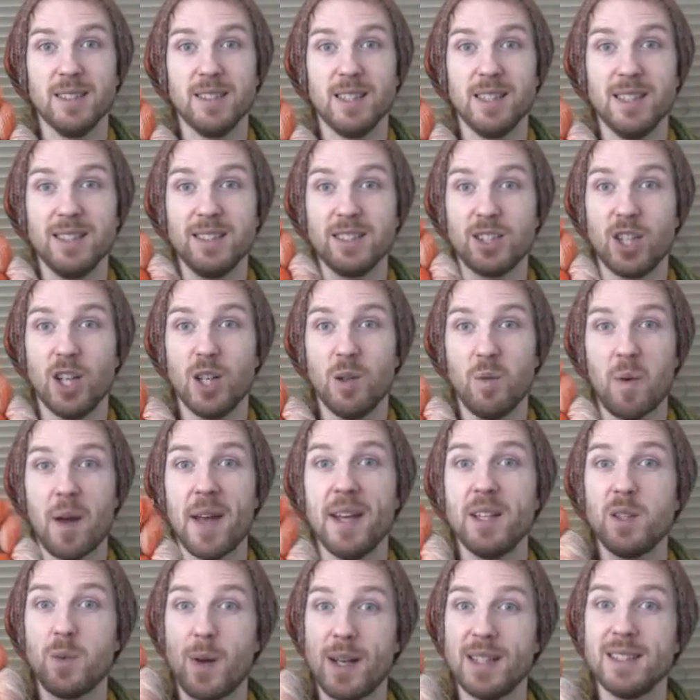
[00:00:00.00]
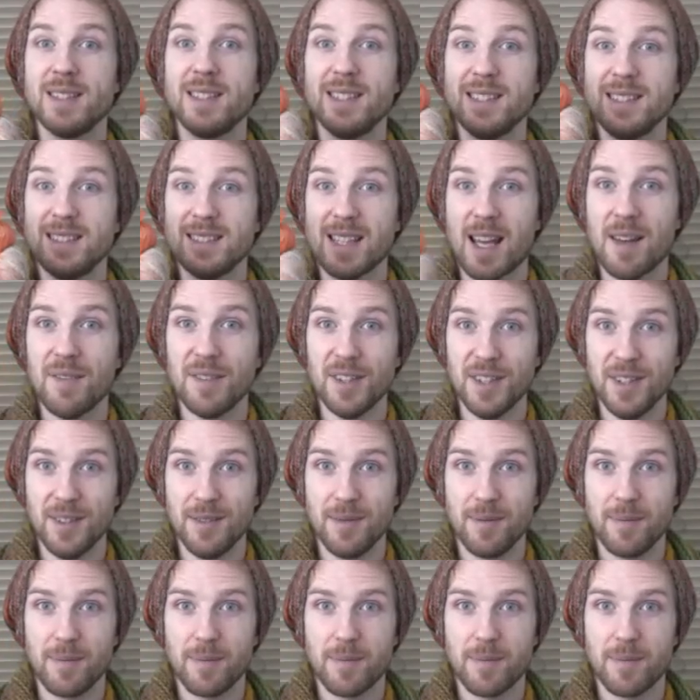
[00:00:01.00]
So this is colourway 27.